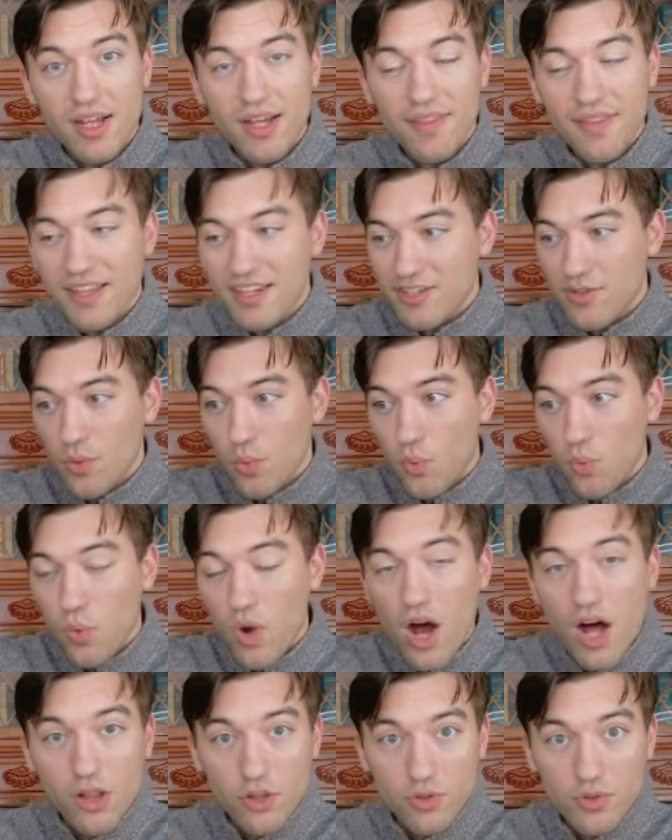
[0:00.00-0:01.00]
That is,
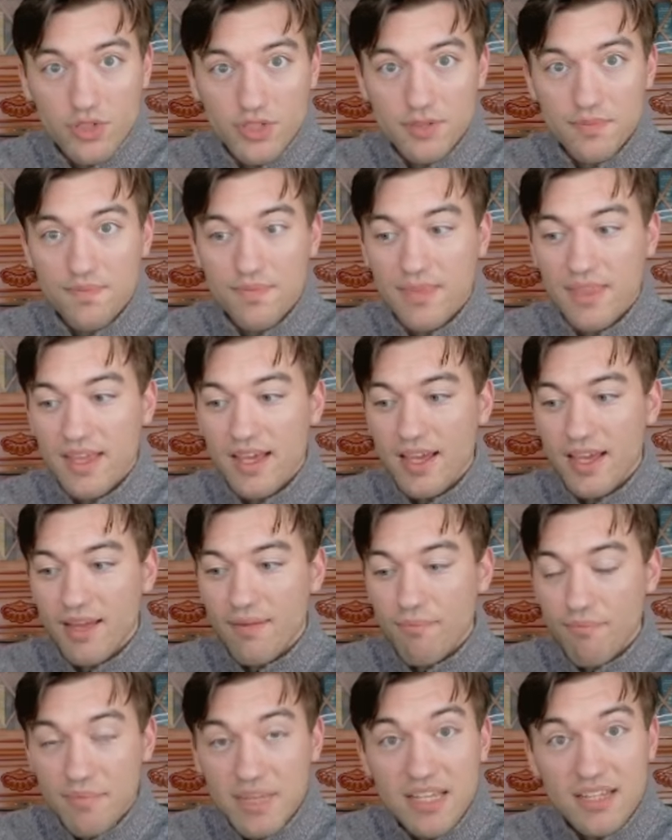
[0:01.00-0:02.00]
Walus
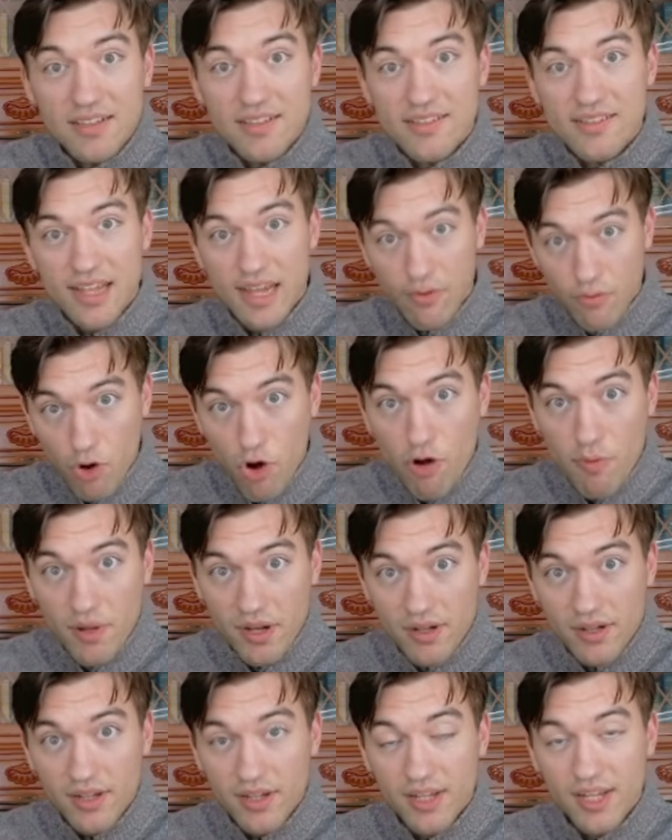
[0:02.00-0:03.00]
means a
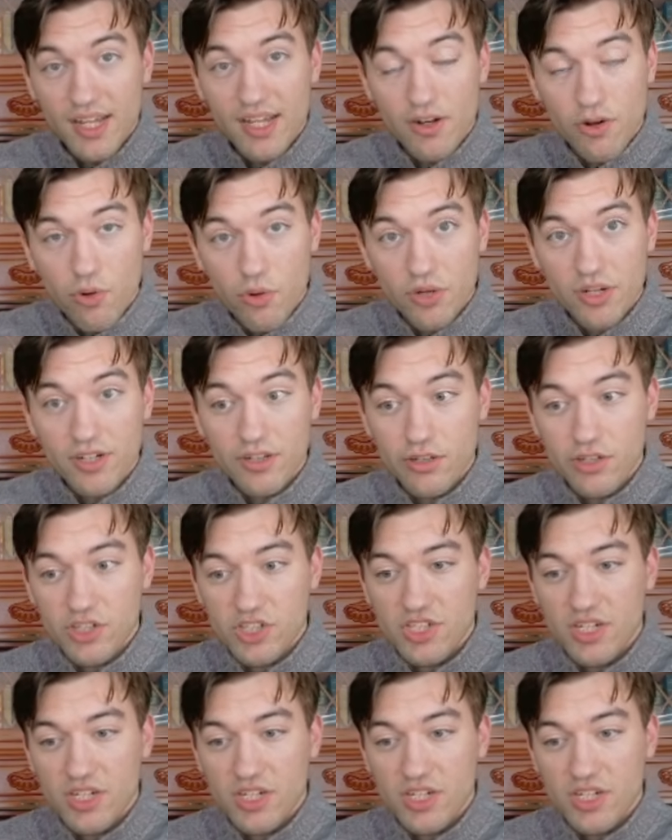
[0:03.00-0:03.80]
Roman in Old English.